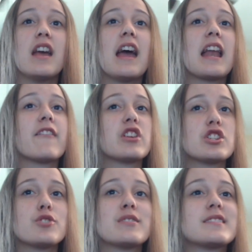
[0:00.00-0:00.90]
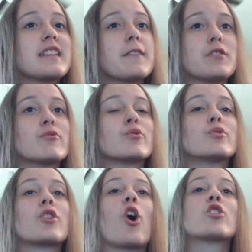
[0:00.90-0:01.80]
and have issued a safety
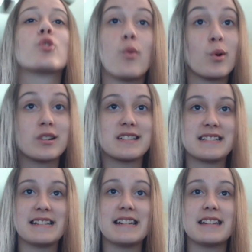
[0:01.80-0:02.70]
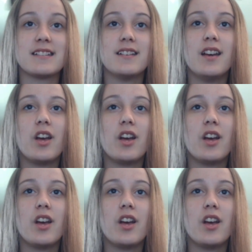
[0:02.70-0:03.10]
rule called quarantine.